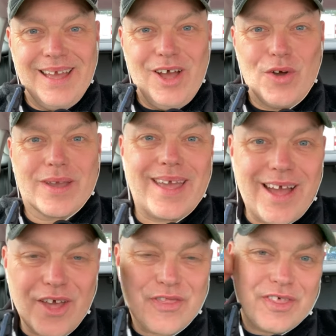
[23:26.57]
Okay,
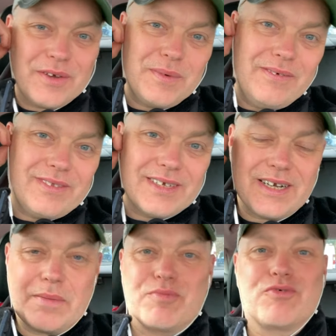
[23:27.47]
I think we've
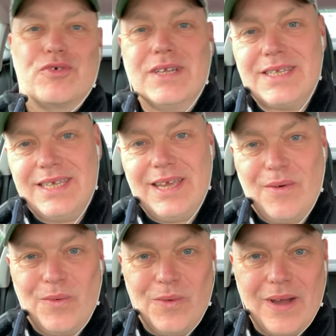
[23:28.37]
done pretty
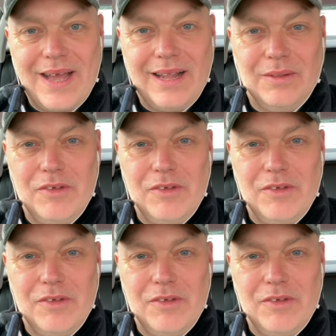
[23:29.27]
well.